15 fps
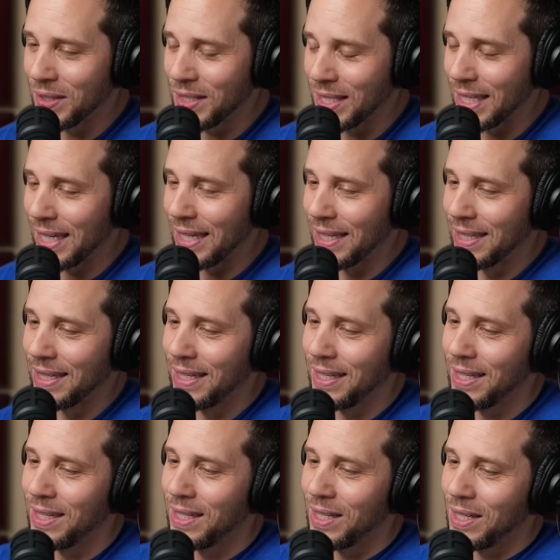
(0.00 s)
We'll see.
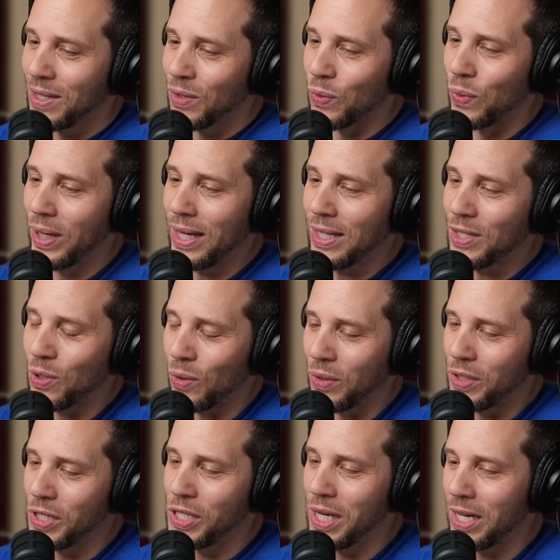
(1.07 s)
Rhea
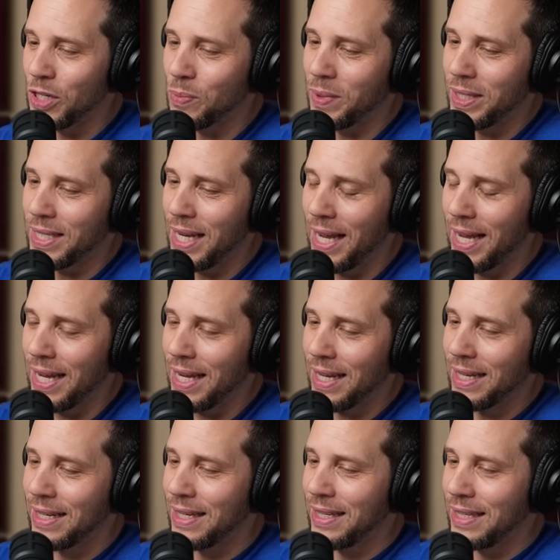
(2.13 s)
told Judgment
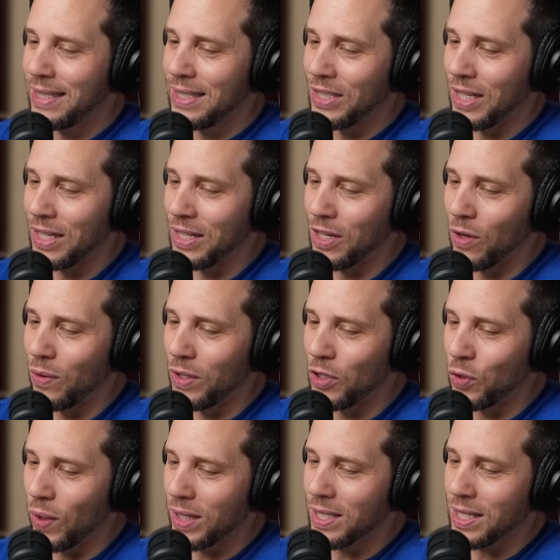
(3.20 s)
Day she had to go
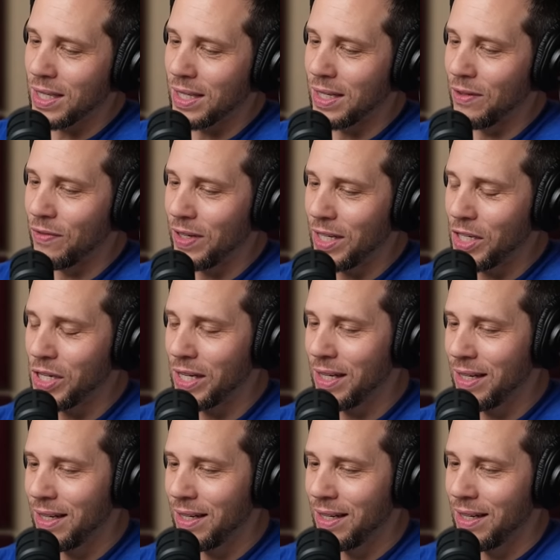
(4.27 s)
address the
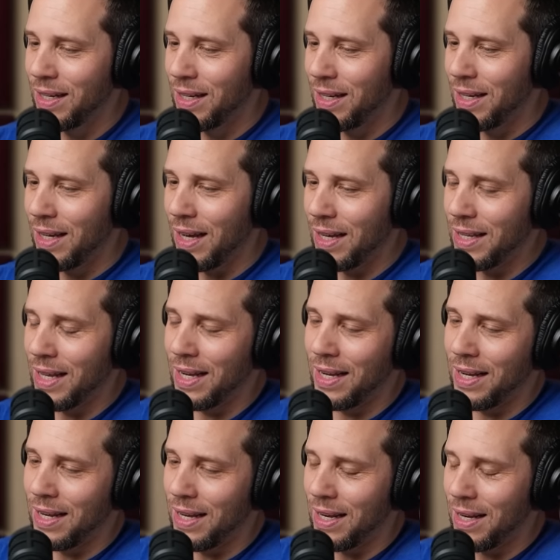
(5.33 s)
division, and
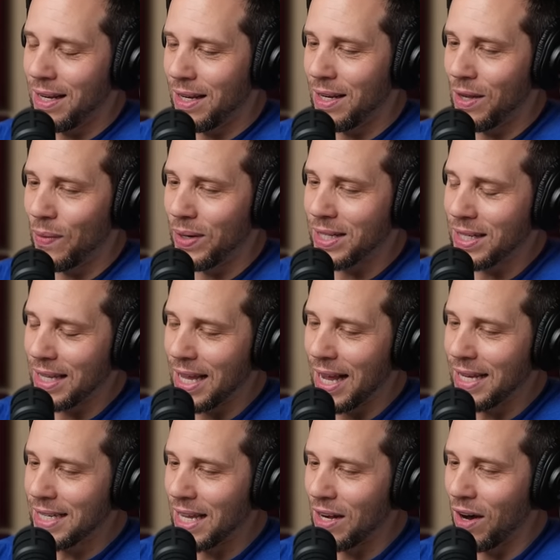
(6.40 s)
then the rest of the
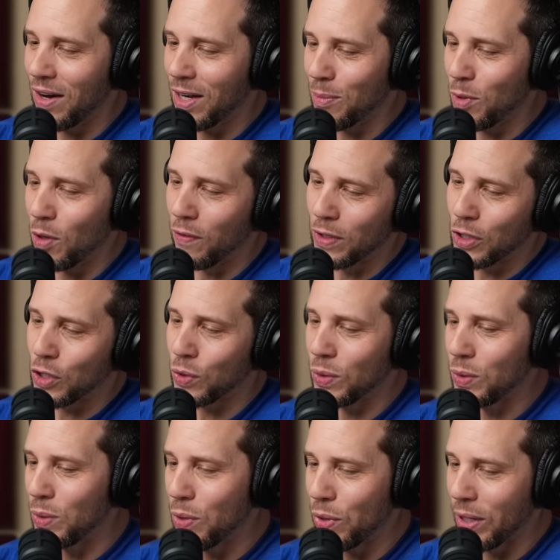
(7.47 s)
guys had an argument over
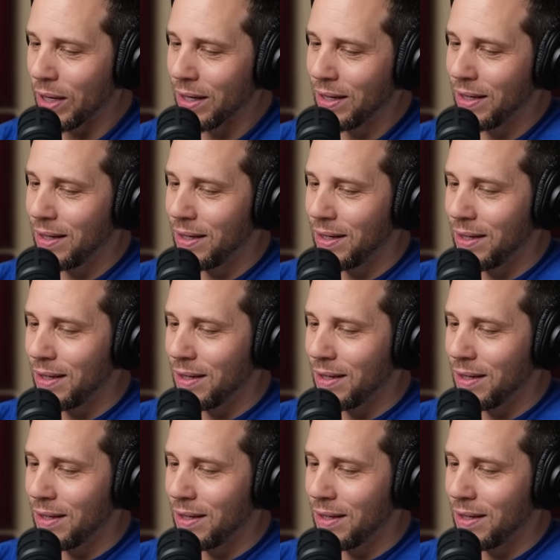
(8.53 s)
truth, and